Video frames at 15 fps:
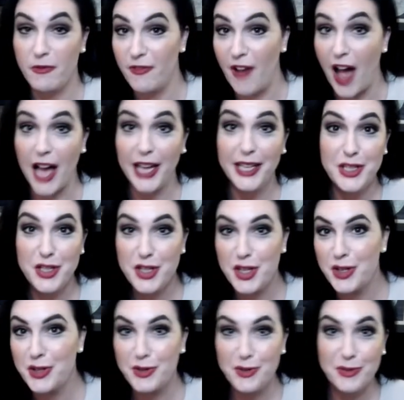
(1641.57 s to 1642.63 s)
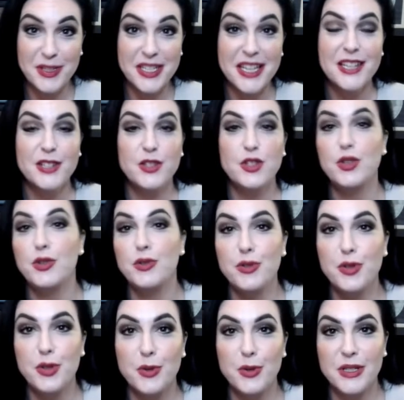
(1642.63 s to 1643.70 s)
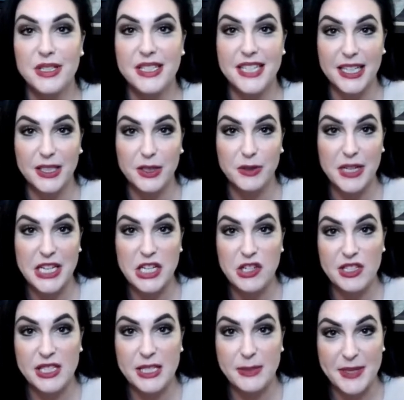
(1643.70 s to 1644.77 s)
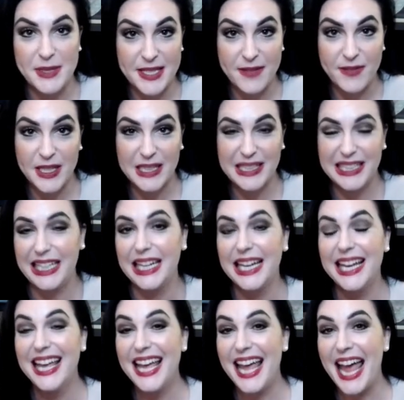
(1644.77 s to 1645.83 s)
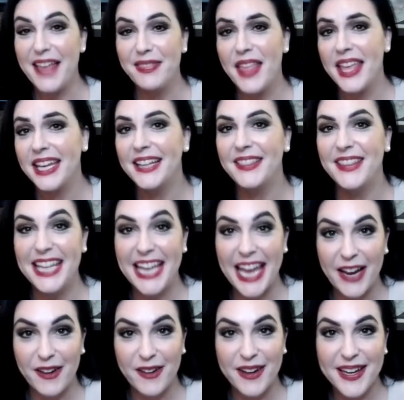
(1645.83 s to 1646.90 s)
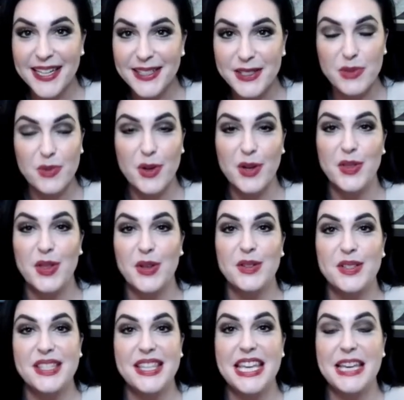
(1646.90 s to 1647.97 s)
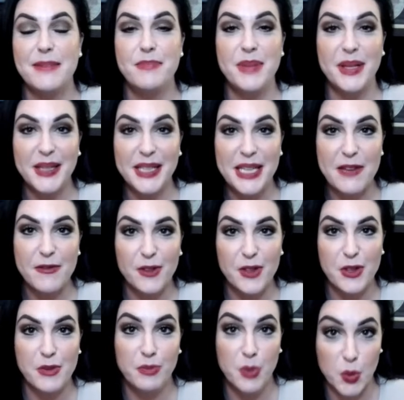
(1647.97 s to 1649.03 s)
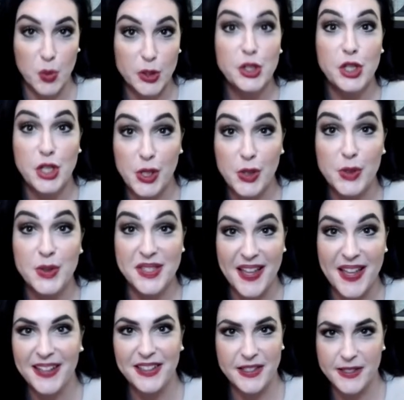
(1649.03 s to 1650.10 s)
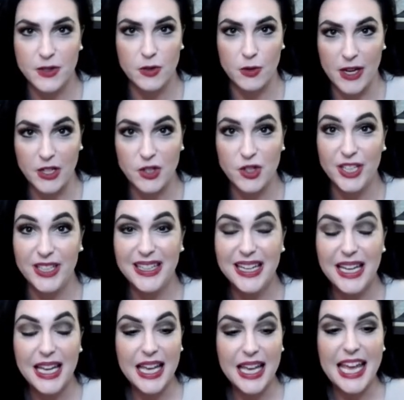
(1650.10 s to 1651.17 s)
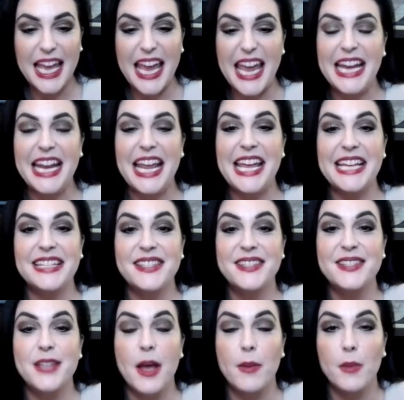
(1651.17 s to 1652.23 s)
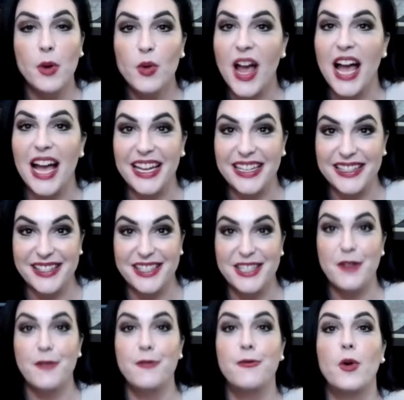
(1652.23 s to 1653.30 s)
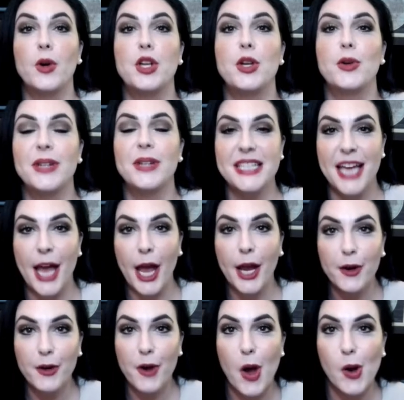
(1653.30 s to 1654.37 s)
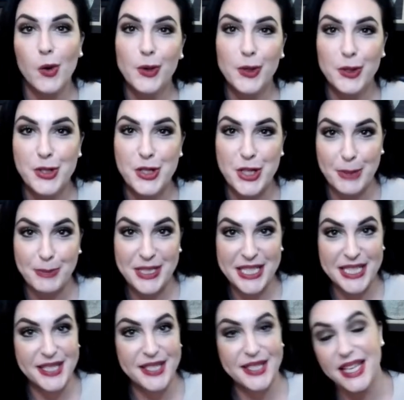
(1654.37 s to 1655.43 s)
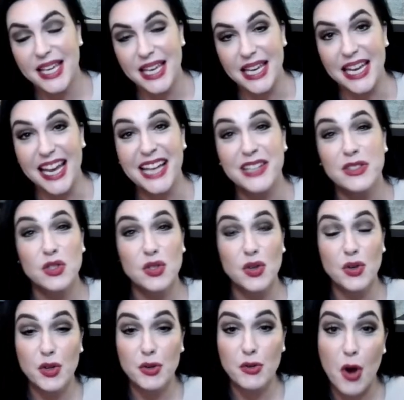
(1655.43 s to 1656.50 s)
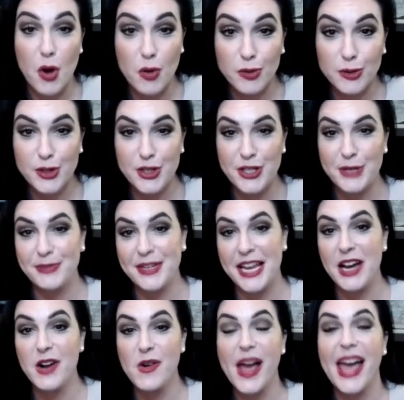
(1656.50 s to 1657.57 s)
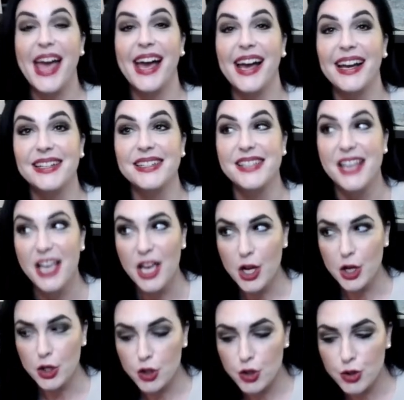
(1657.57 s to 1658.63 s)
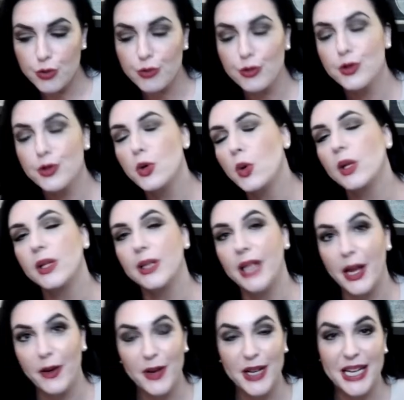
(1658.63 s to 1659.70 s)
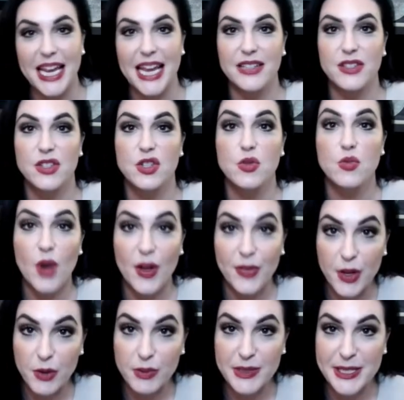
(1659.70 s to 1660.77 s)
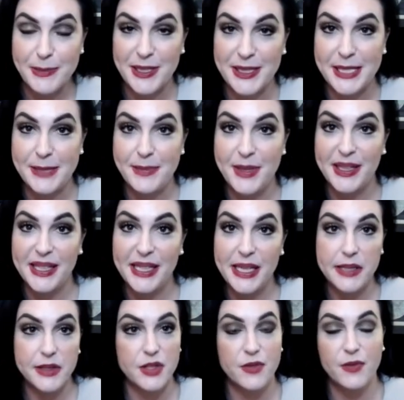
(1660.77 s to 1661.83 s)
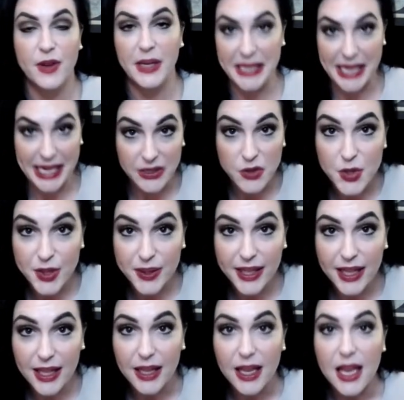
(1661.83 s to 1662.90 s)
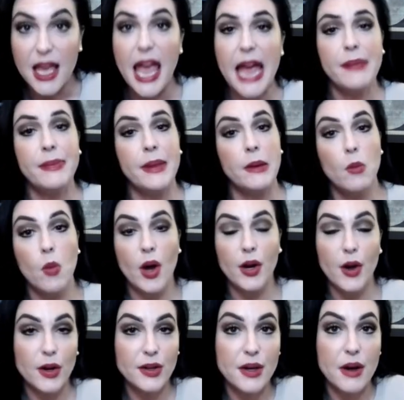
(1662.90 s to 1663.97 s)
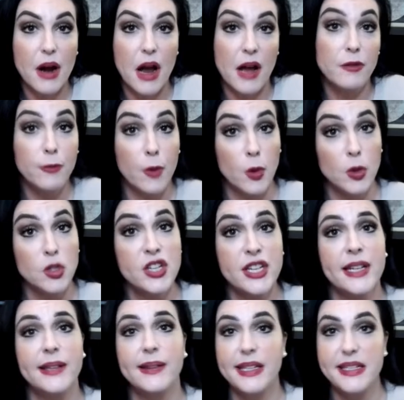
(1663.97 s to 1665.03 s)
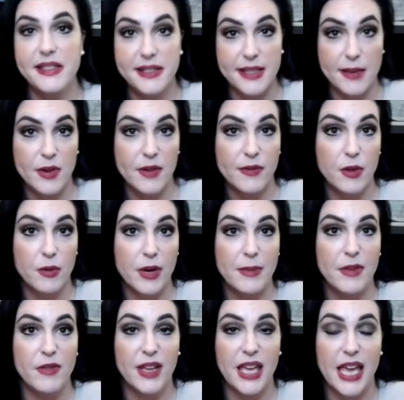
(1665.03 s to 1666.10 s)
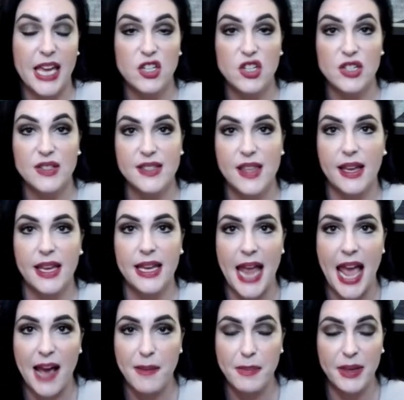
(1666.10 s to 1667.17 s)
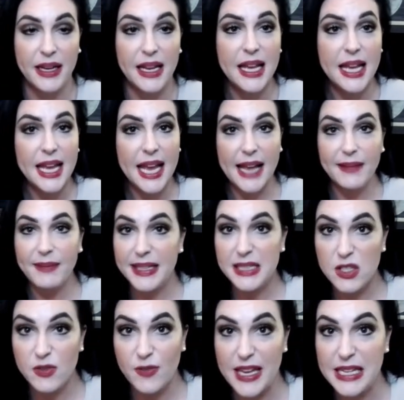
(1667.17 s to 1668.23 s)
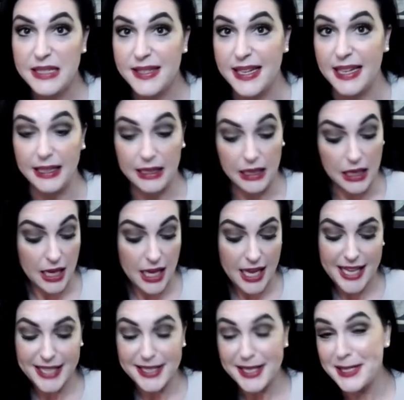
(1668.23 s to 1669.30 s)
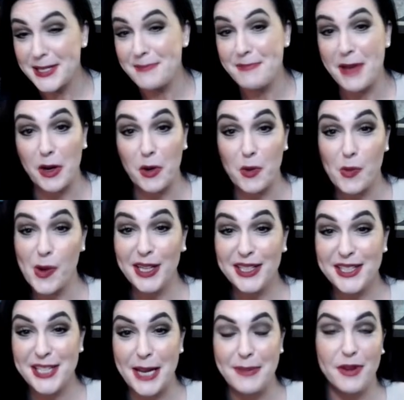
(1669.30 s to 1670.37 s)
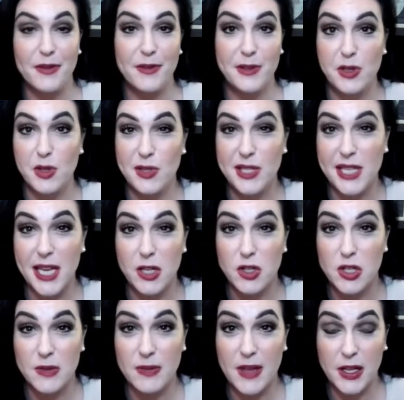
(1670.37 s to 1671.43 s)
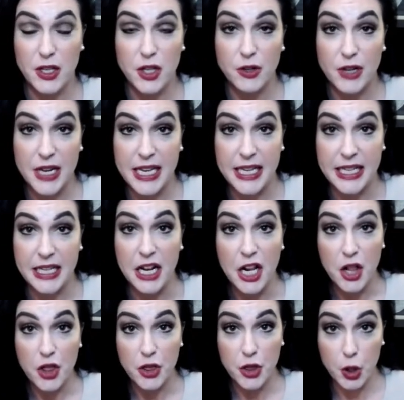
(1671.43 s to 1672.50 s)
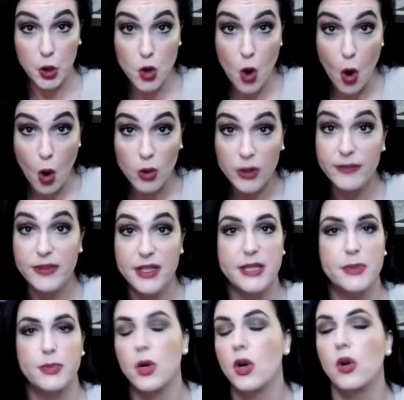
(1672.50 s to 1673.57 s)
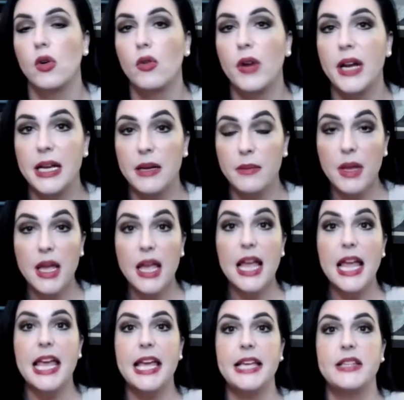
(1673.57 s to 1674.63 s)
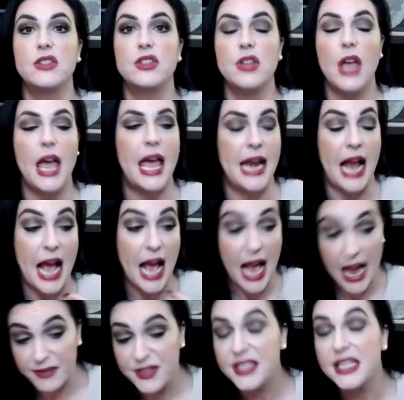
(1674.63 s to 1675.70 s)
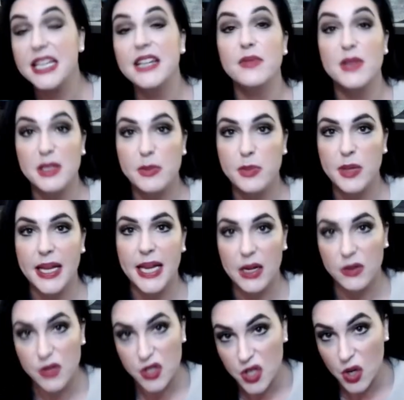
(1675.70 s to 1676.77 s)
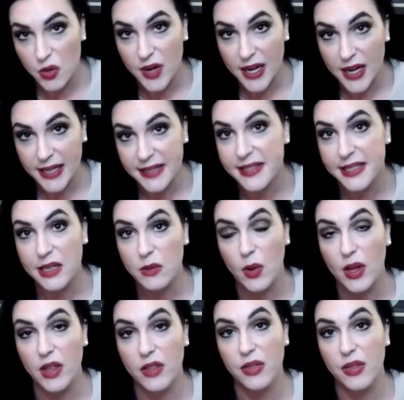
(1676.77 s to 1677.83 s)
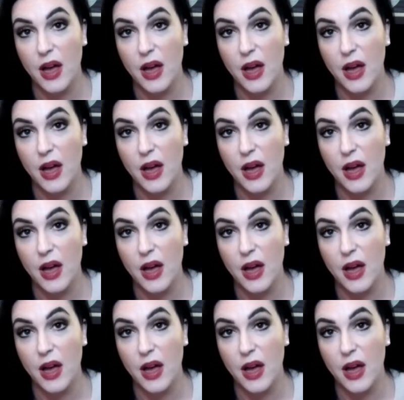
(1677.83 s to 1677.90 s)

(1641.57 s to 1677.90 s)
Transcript: fine-tuned to your declaration specifically. And then in the areas where there's the ability for the board to use that discretion, it is summarized for your entire ownership to see. And so your ownership now has true clarity as to what their responsibility is financially, and then what are unfortunately some of the ramifications that can happen. And let's face it, it doesn't matter what type of association that you're in. The goal of this program is, and I've seen this play out so nicely with